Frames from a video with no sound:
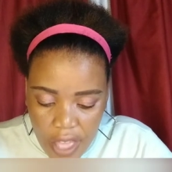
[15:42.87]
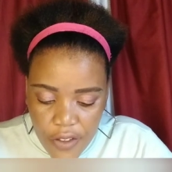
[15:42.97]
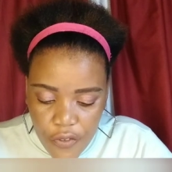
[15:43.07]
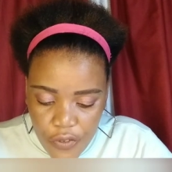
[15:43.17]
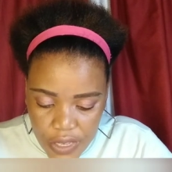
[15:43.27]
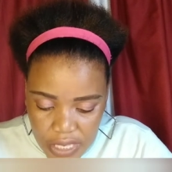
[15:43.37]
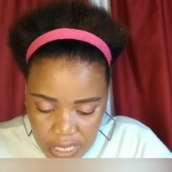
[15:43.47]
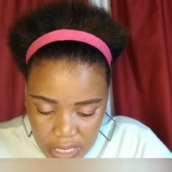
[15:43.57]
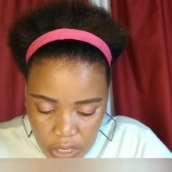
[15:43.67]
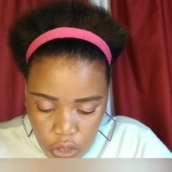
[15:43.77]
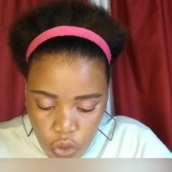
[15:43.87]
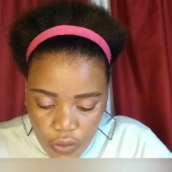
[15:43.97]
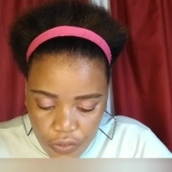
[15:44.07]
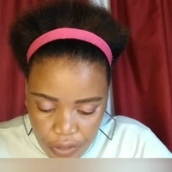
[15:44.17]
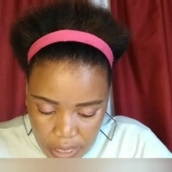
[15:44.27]
visits to
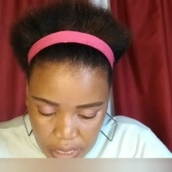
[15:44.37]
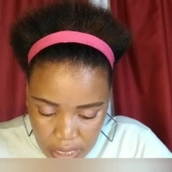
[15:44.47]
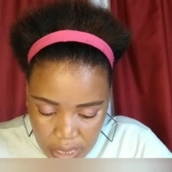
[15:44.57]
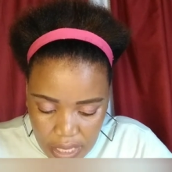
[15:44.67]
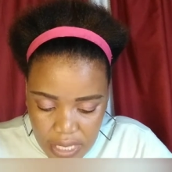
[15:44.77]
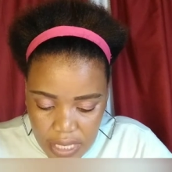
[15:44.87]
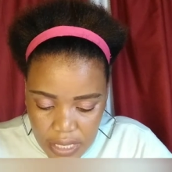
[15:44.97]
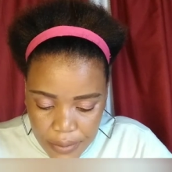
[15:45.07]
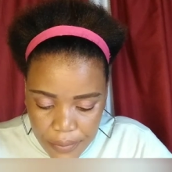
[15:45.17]
friends. This,